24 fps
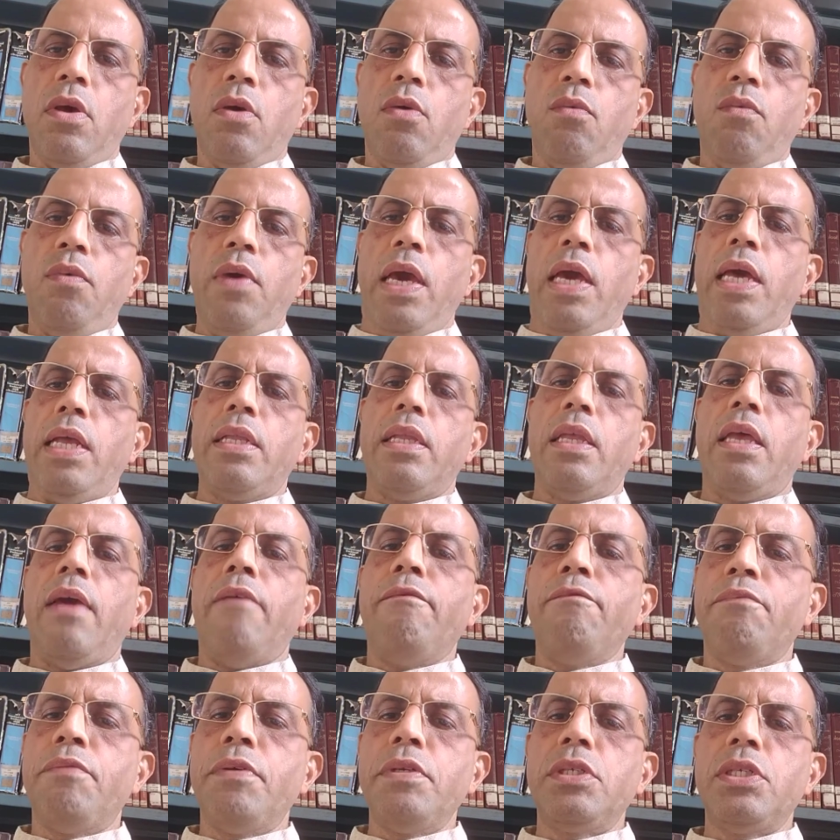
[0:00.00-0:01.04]
where the
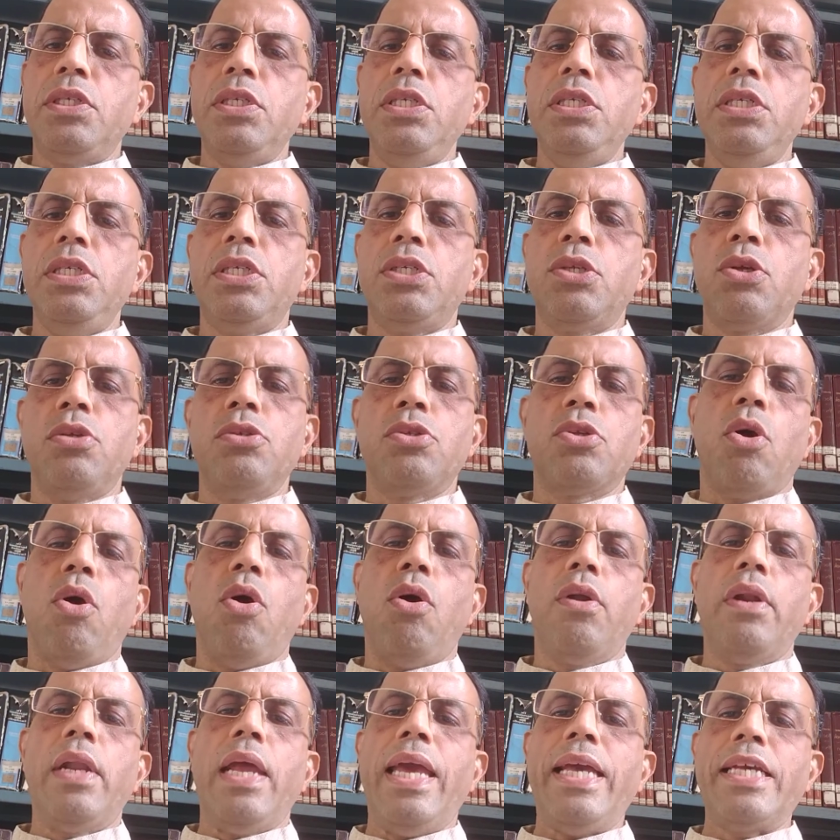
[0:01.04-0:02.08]
emphasis is
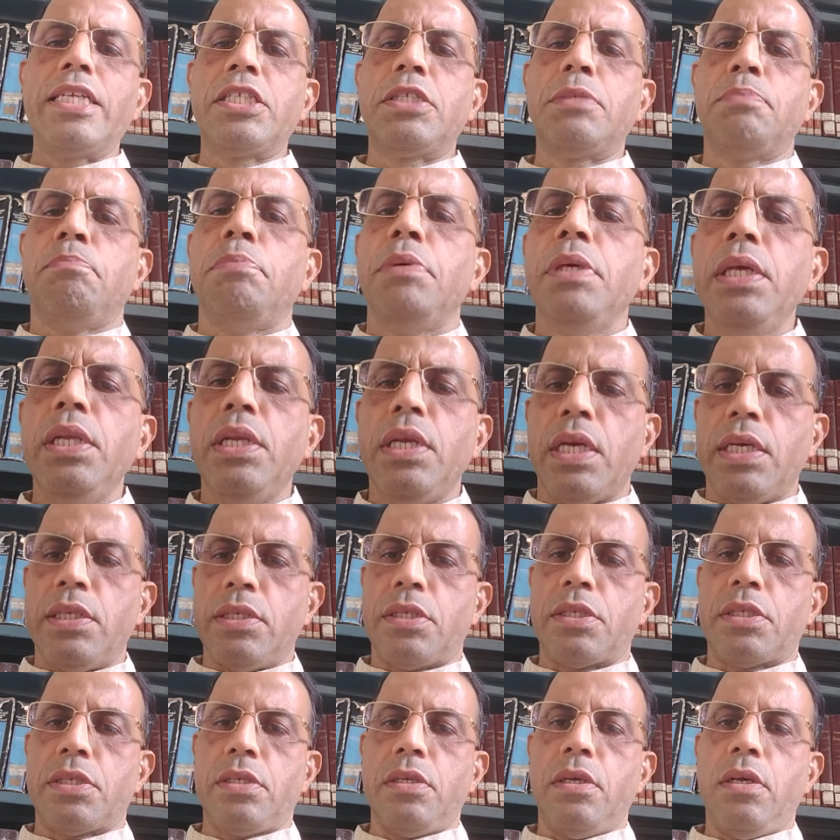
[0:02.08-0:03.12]
on
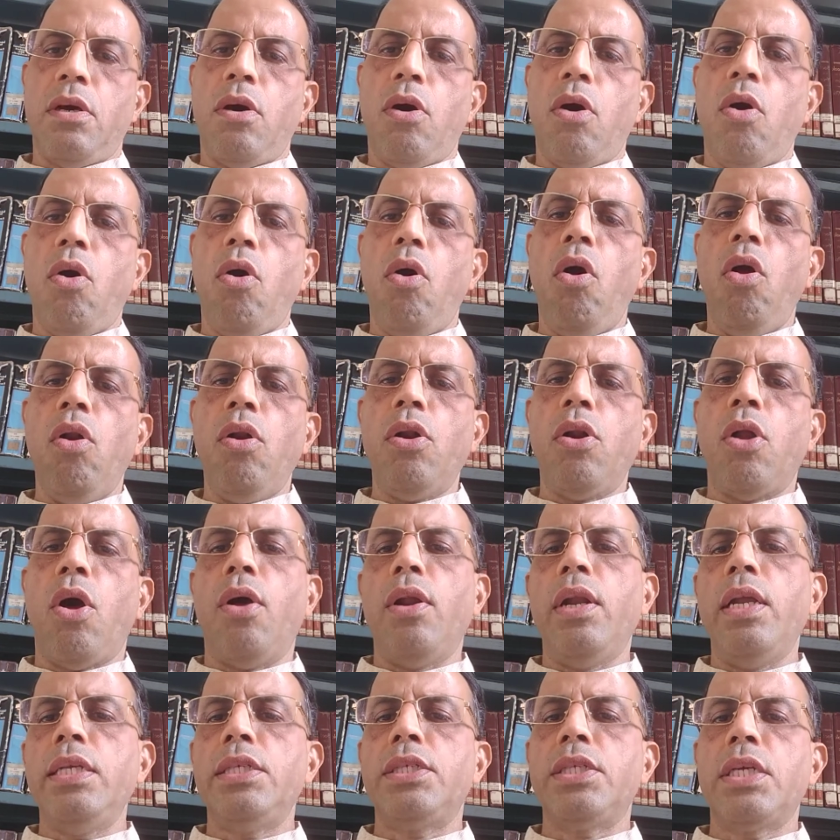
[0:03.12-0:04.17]
experience. All
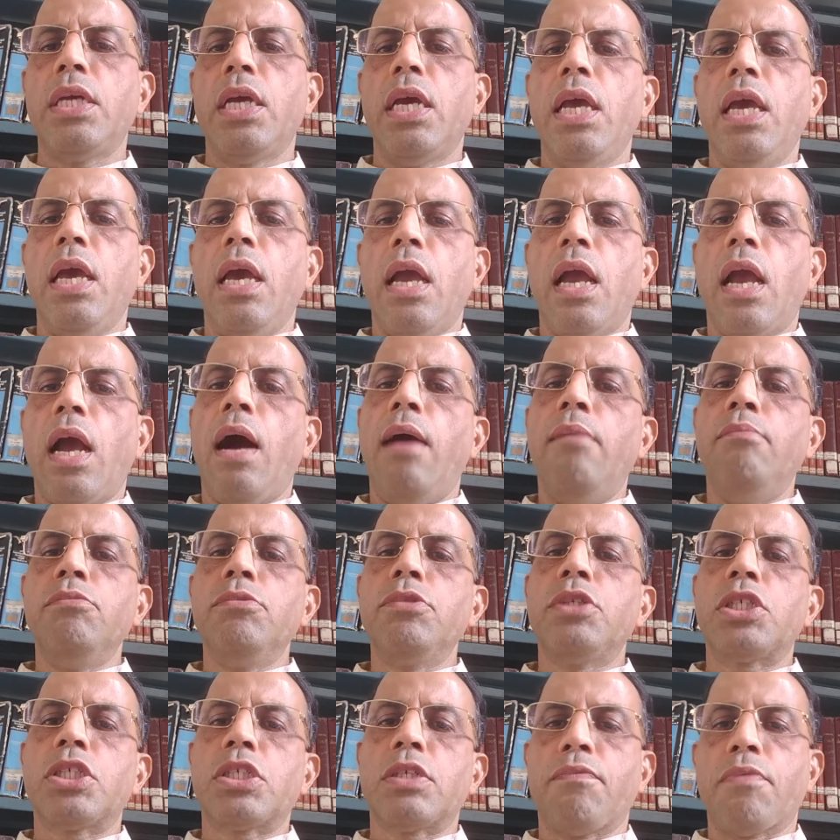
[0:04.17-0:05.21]
knowledge
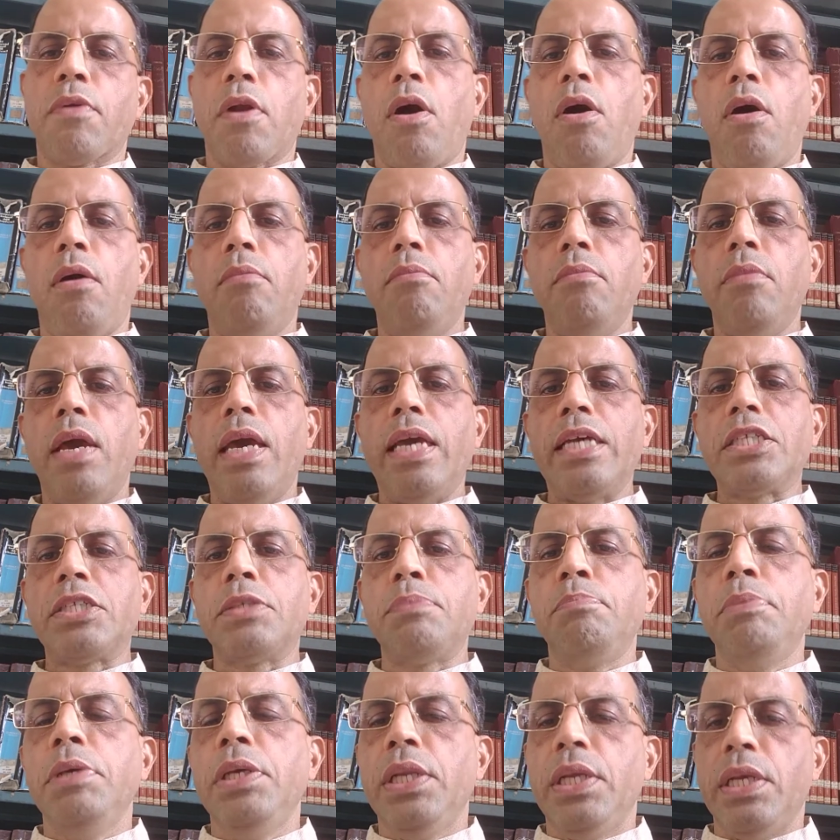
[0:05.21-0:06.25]
comes from
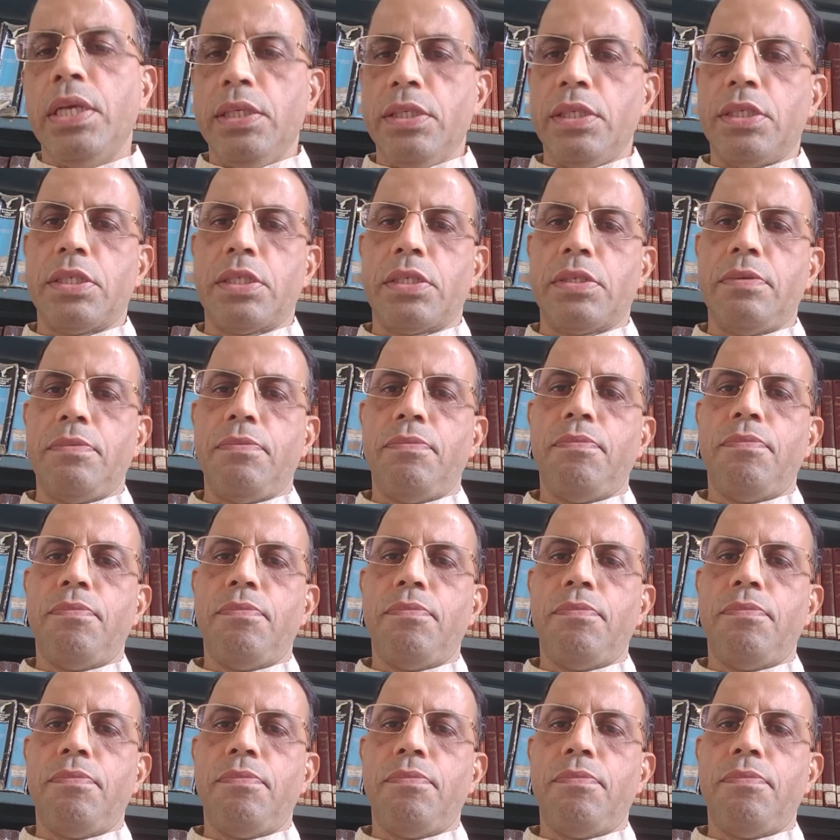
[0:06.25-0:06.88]
experience.